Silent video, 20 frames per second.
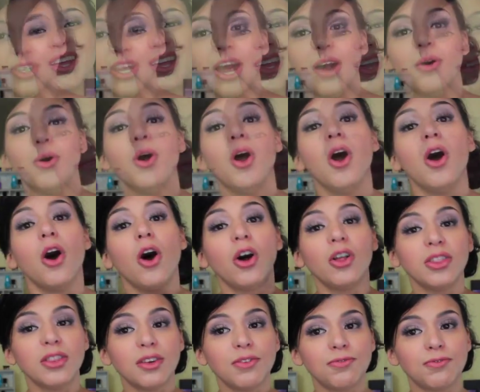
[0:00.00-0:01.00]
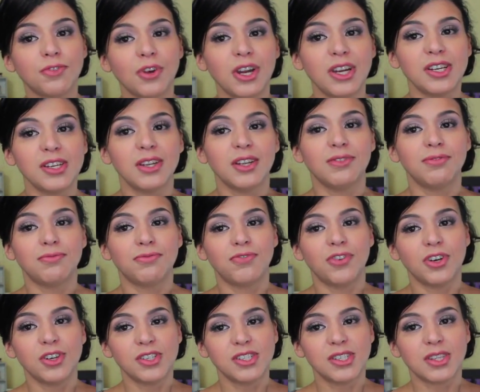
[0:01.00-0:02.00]
Now, on the
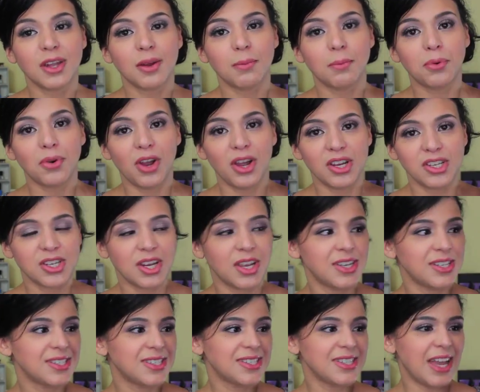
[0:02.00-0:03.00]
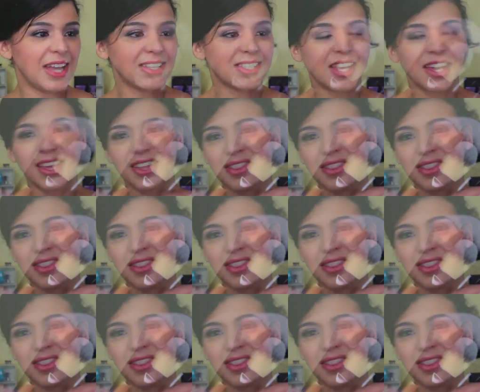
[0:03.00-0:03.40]
first brush set